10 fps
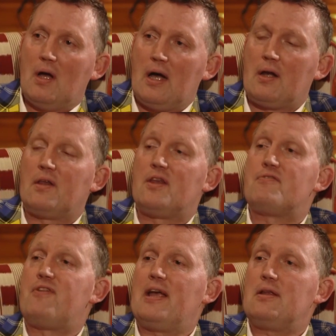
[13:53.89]
And the
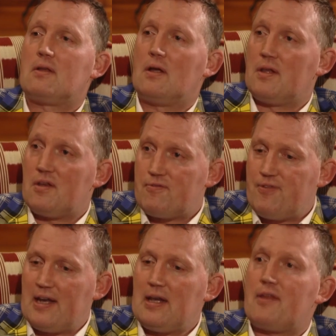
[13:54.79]
fight,
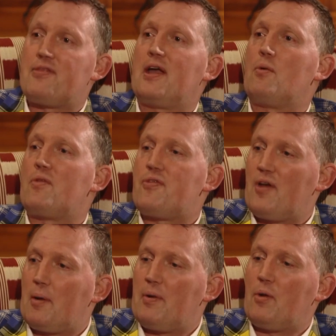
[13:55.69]
I think, with
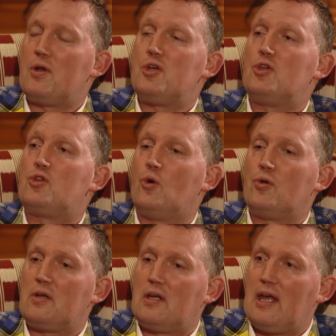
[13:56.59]
rugby, when you
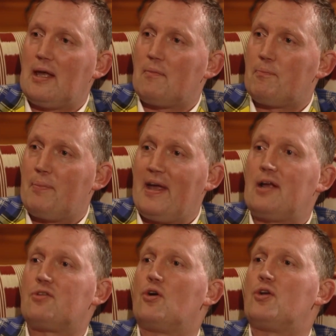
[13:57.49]
don't get
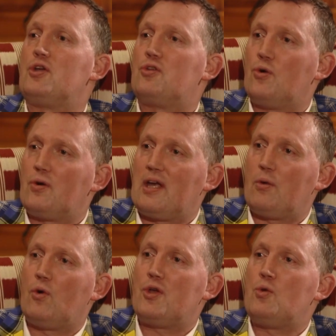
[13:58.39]
picked or you don't get
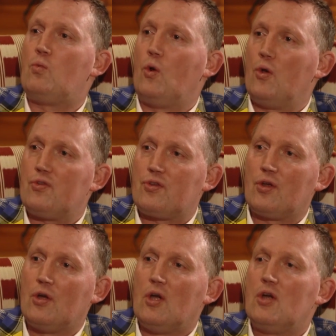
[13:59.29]
what you want,
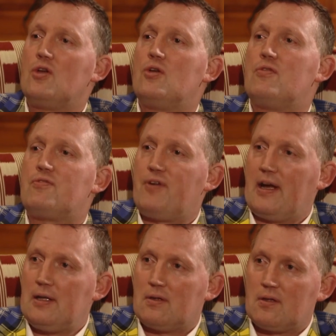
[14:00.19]
you
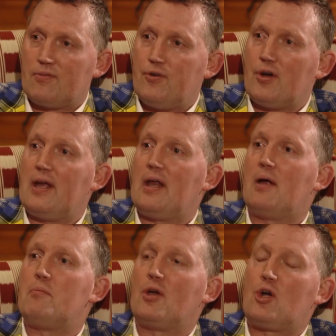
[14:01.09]
fight for it.
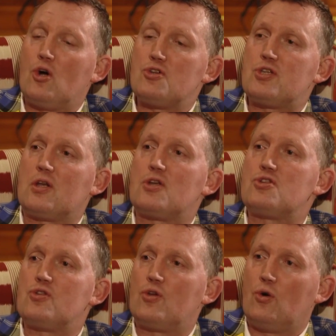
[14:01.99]
And because there
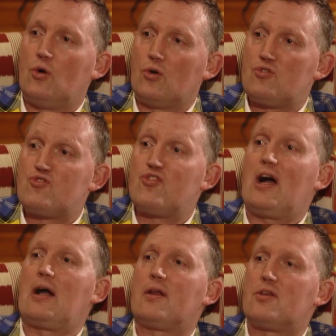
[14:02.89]
is no
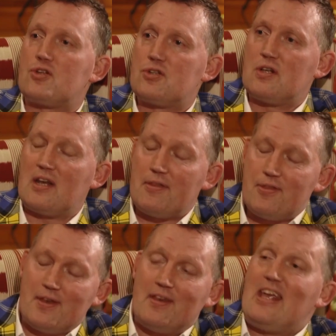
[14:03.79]
drug, there's
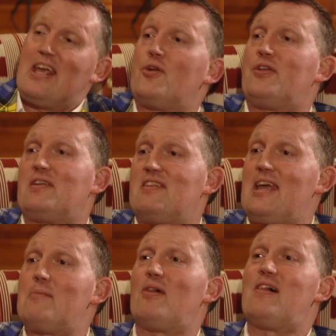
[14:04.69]
nothing on the
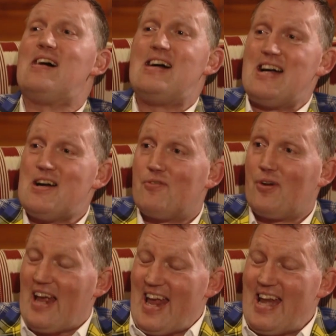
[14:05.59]
table
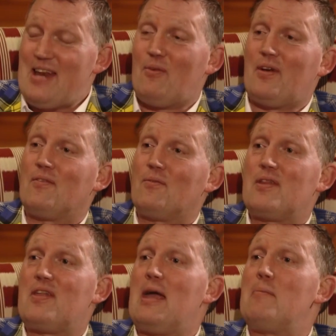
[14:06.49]
for anyone
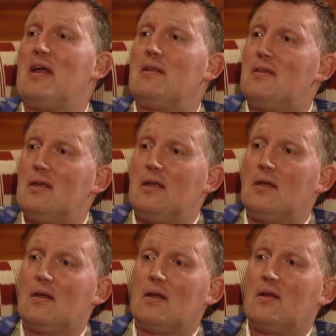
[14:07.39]
with
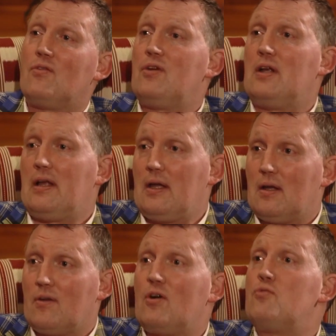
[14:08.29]
MND really
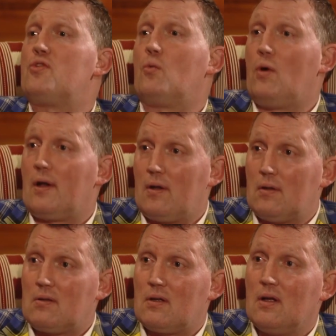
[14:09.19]
around the
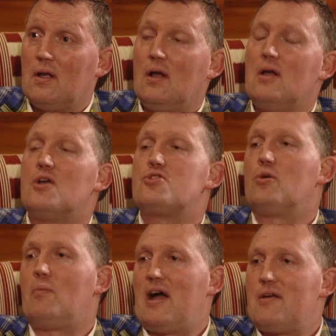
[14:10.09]
world.
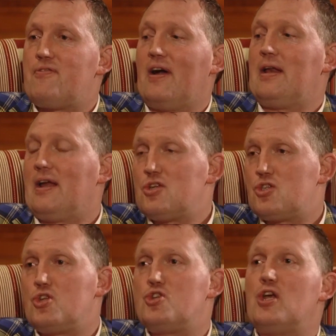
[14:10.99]
So my fight is
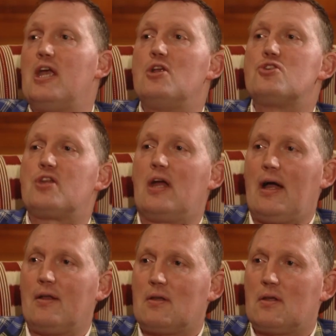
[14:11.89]
to change
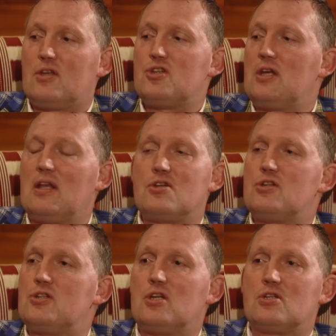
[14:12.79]
that, to say this
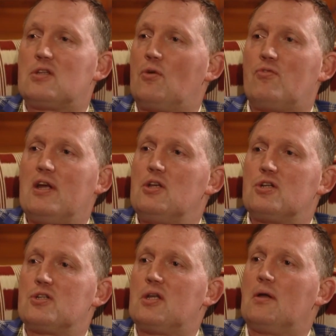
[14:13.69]
is just
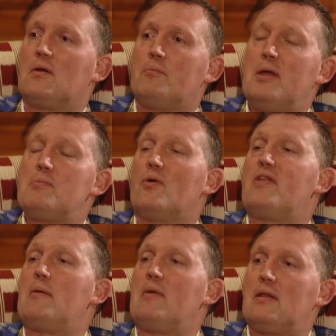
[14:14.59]
outrageous, that people with
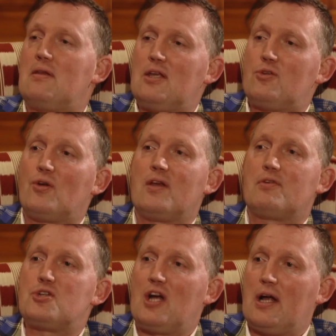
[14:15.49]
MND don't have
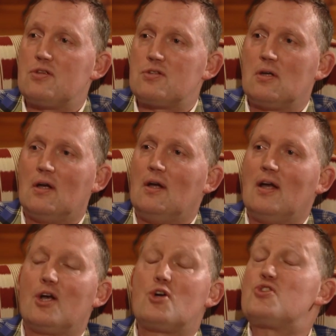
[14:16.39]
a chance,
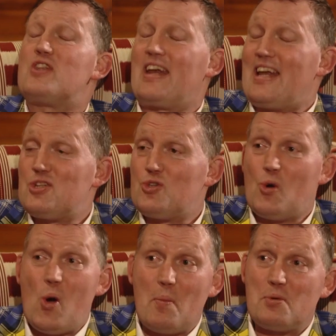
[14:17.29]
because there is
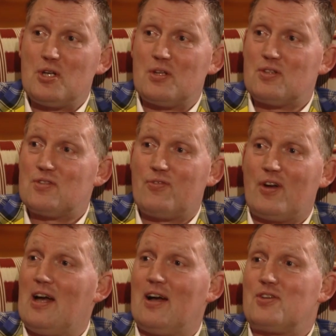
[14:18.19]
no options
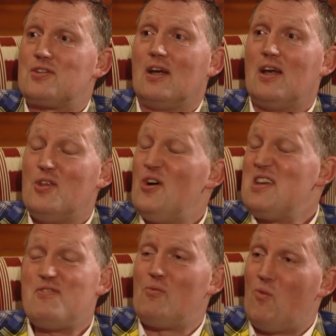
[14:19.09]
for us, not
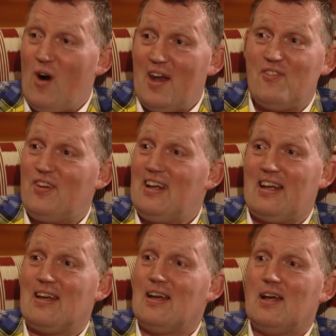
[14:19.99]
even one
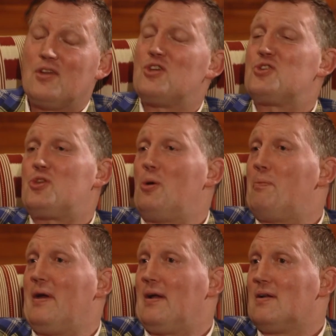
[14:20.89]
really, to
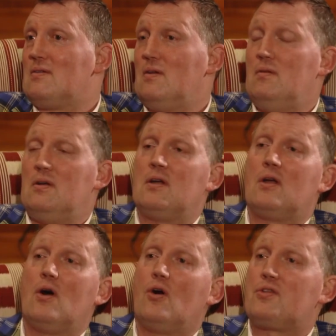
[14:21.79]
stop it
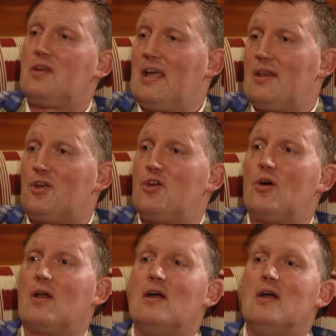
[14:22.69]
or to get the
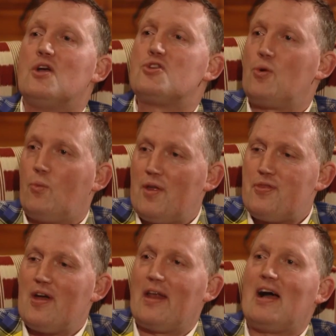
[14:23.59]
cure. So
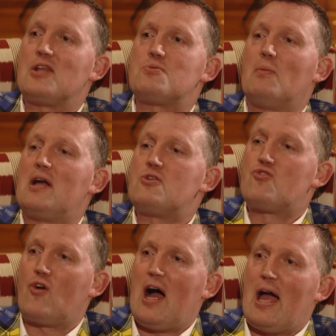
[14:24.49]
with that, that's my
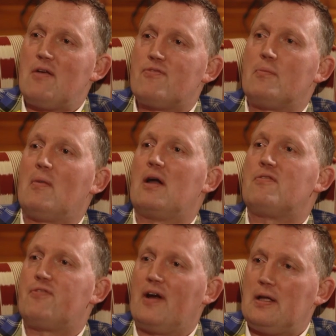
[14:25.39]
drive and my
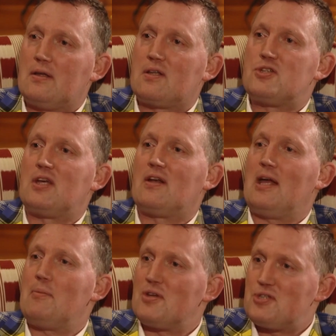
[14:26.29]
fight to say,
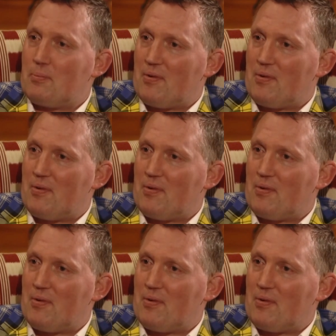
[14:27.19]
right, Mr.